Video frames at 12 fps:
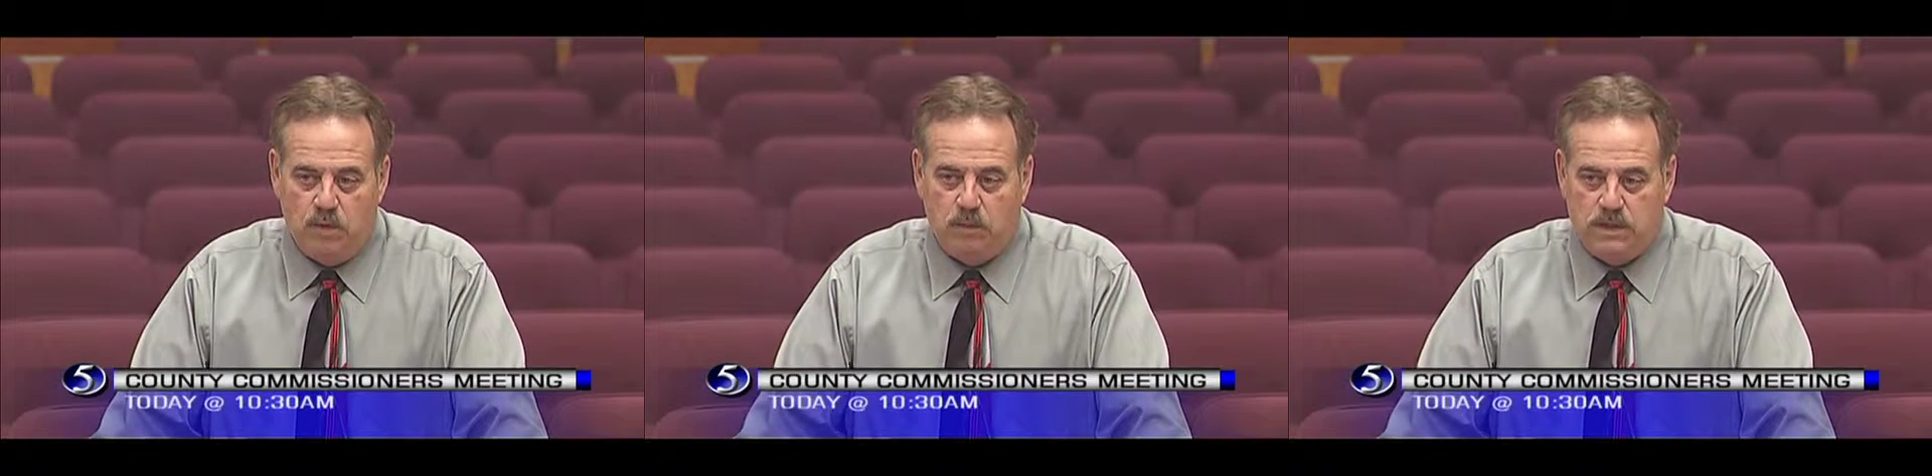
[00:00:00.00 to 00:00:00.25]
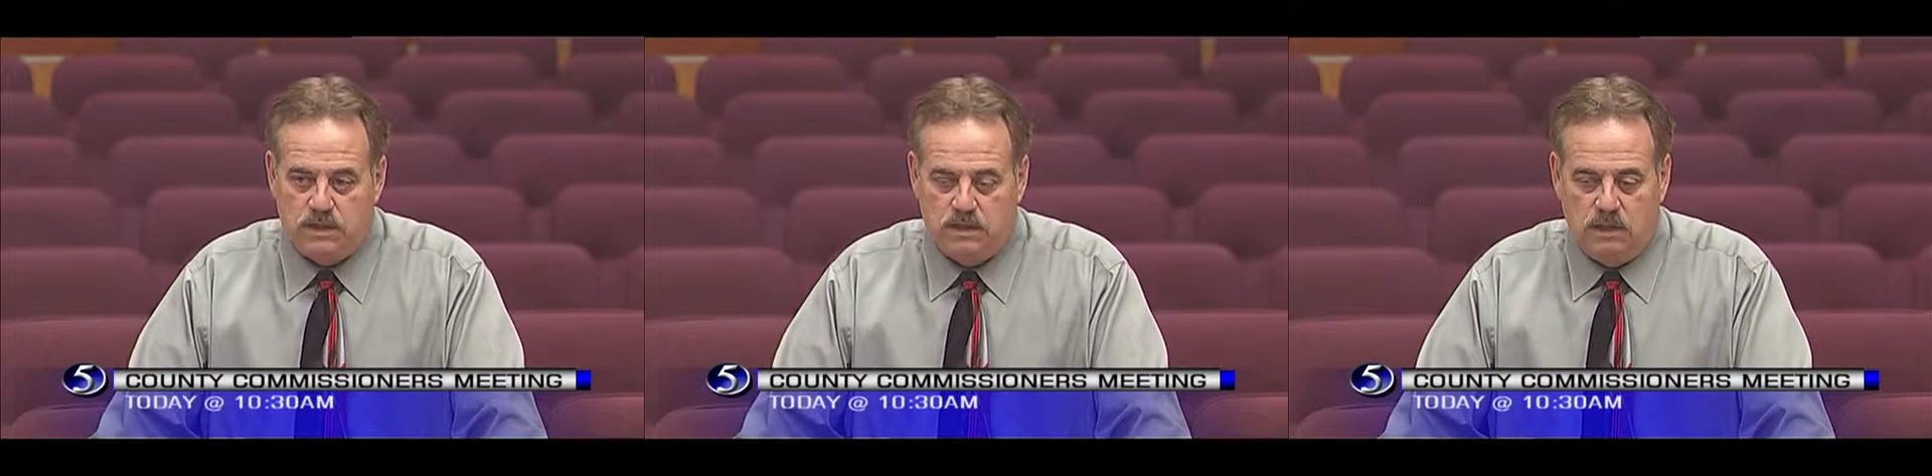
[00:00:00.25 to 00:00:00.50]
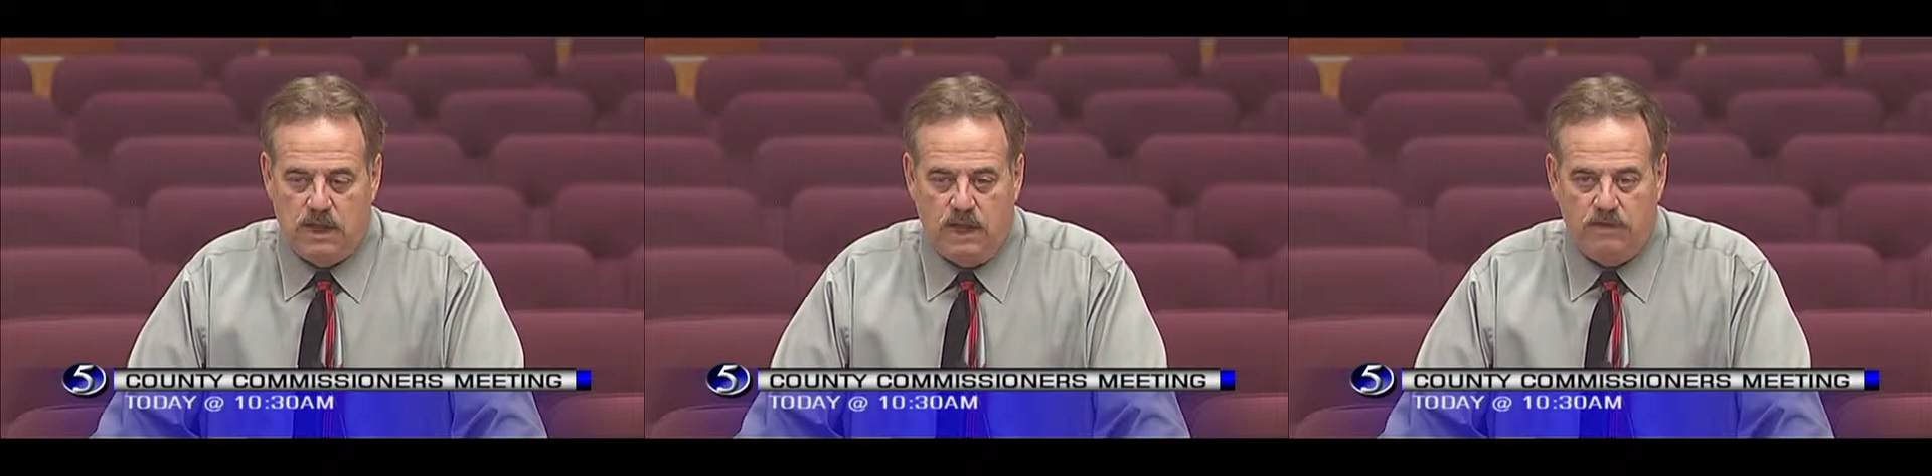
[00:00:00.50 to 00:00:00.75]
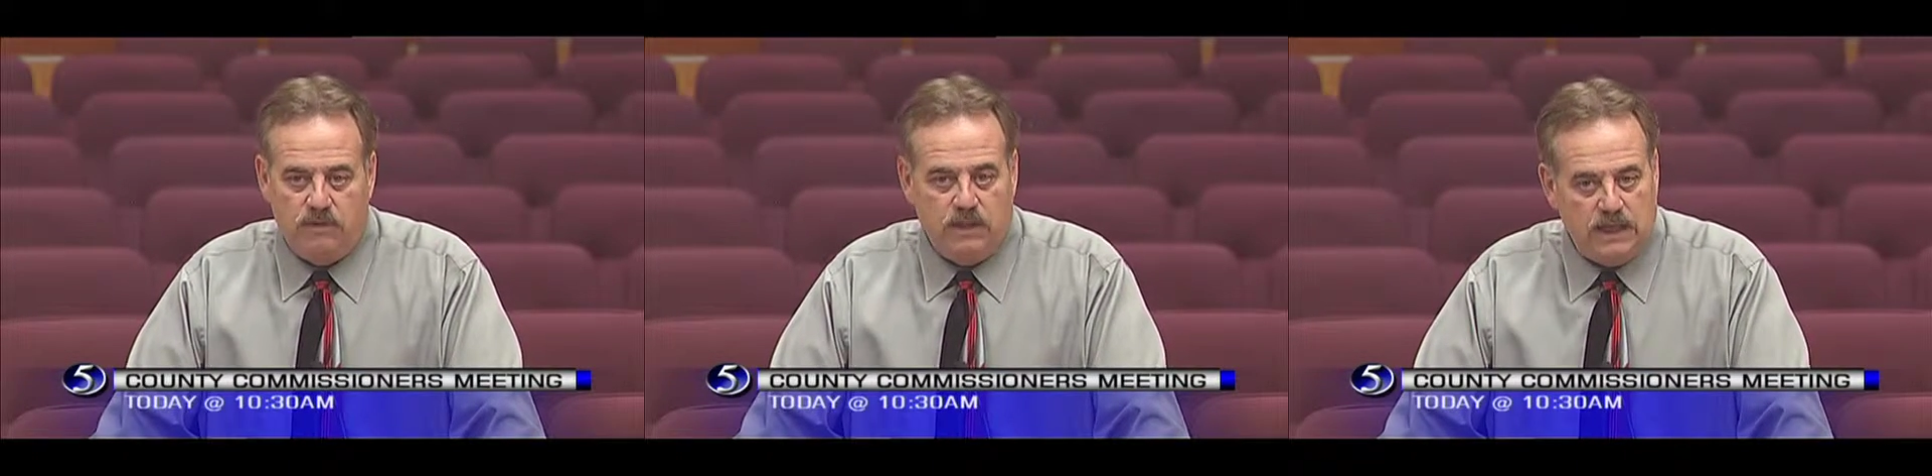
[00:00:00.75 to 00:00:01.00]
We still
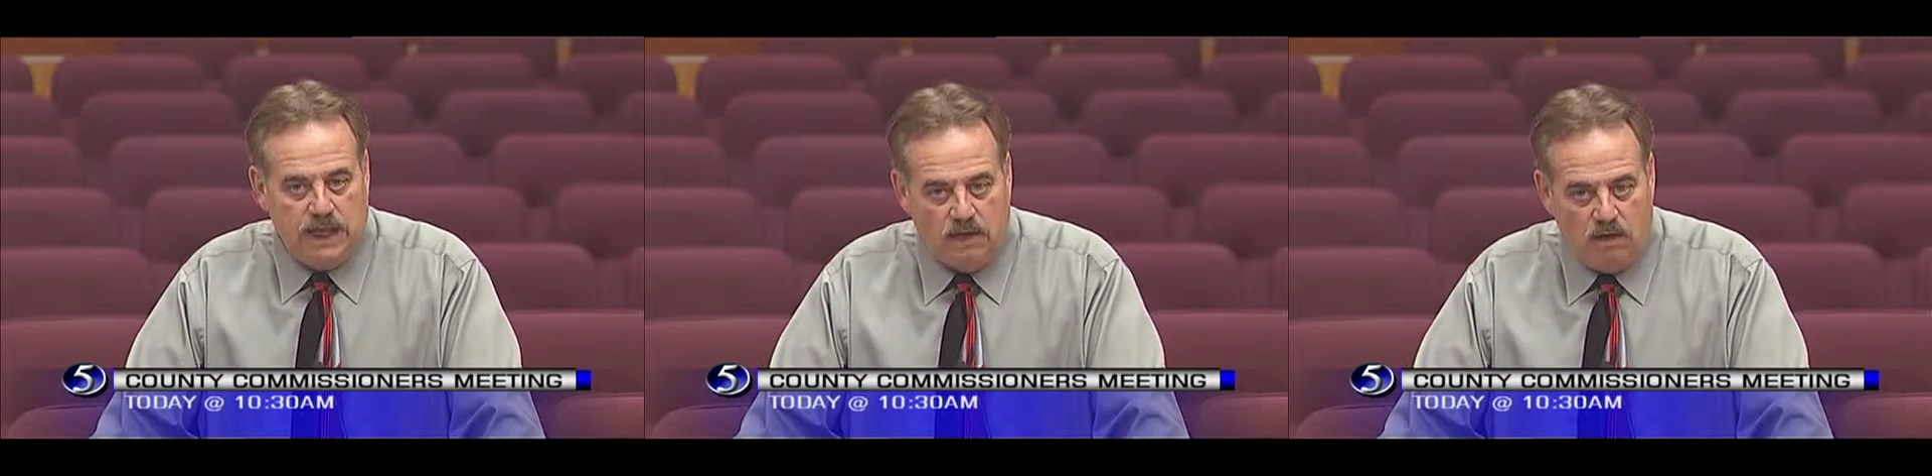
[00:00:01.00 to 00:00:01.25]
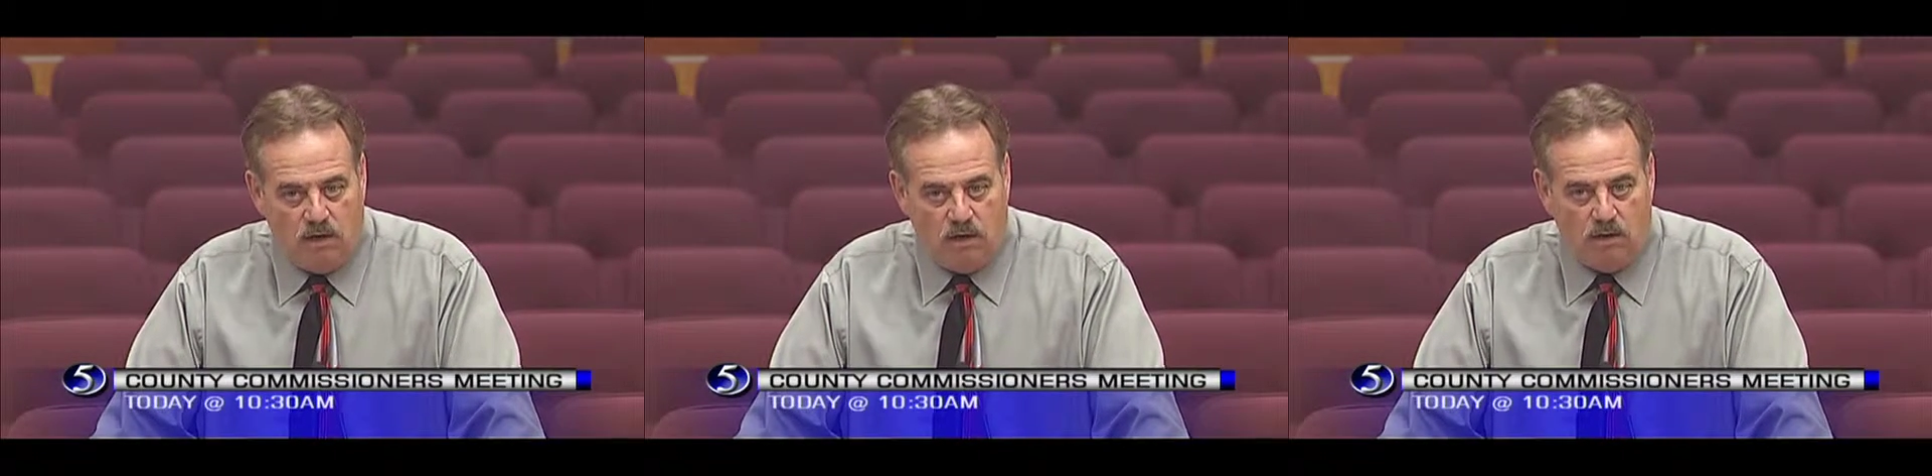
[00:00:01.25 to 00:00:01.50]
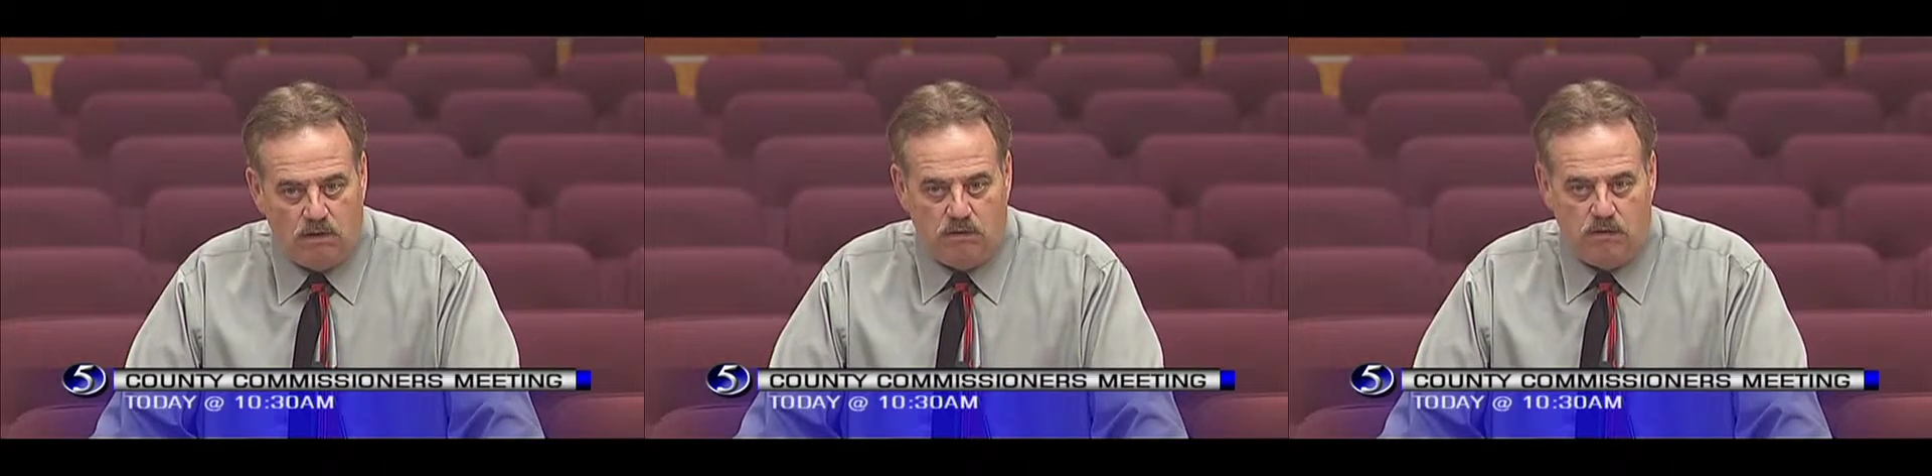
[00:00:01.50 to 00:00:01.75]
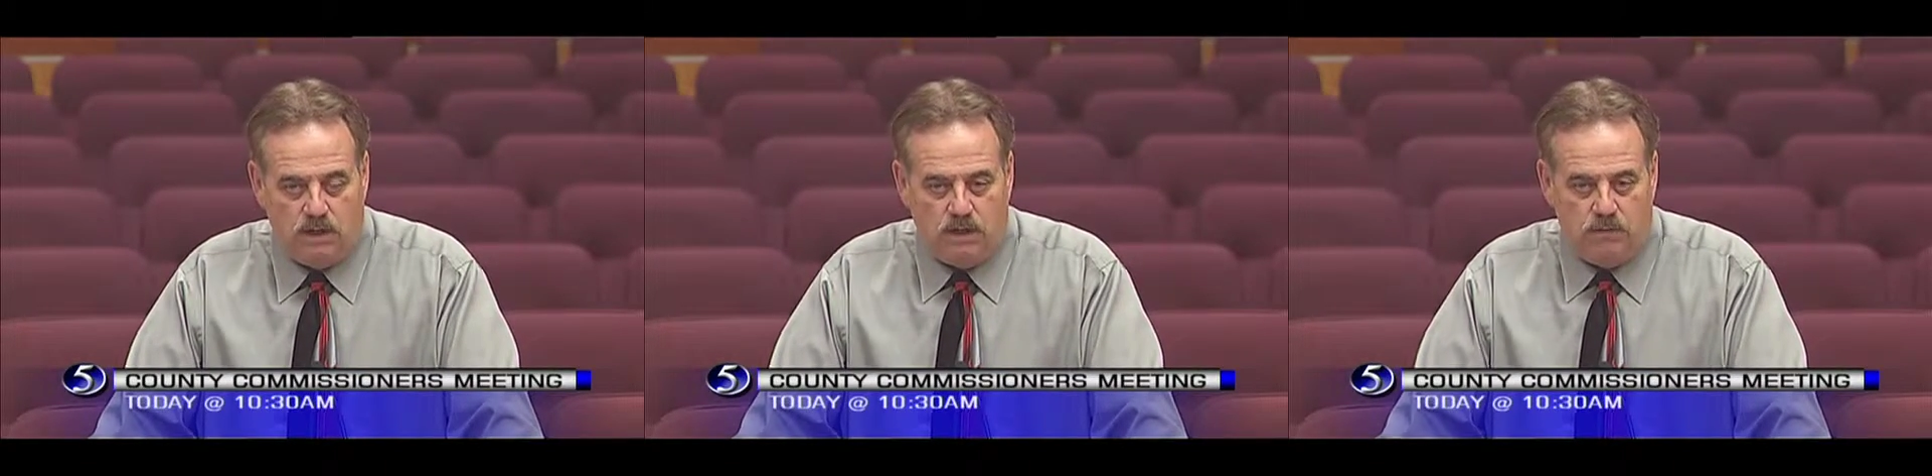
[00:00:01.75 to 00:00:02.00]
have the Lanoha
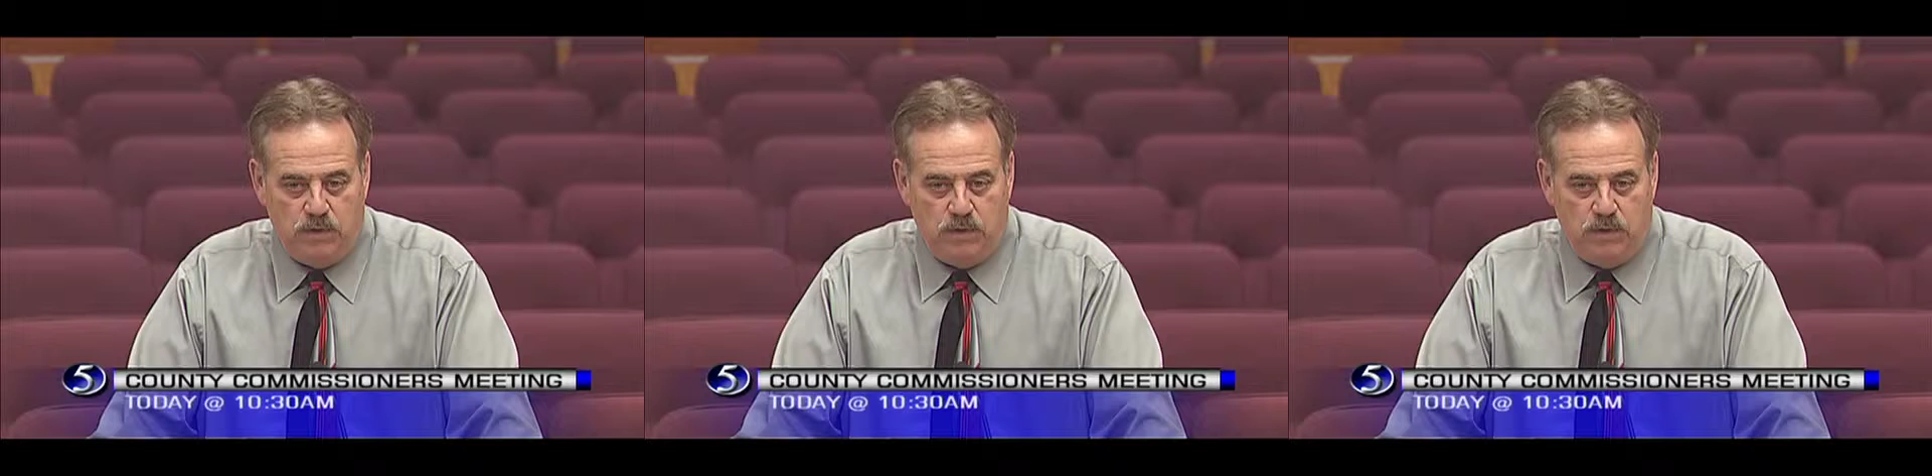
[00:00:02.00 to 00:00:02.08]
uh,